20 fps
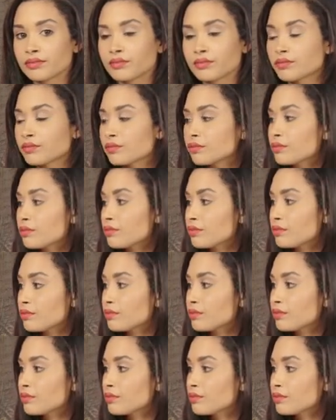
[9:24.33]

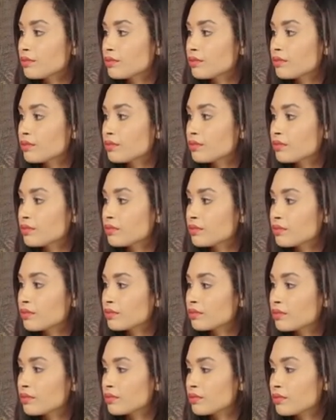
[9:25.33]

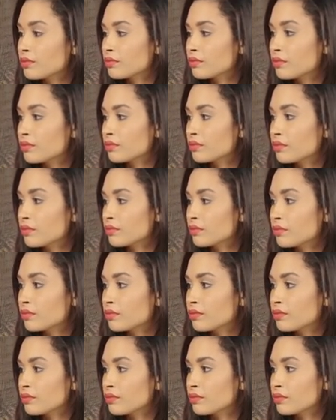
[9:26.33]

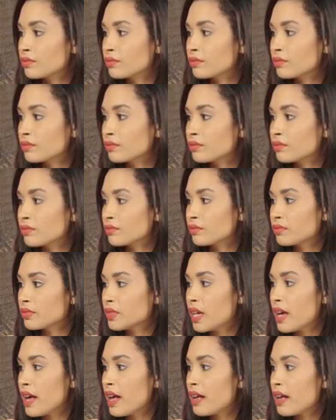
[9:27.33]

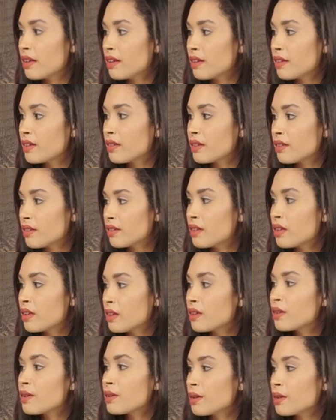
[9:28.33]

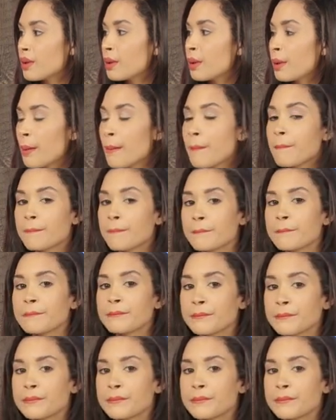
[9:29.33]
No words are spoken by the person on screen.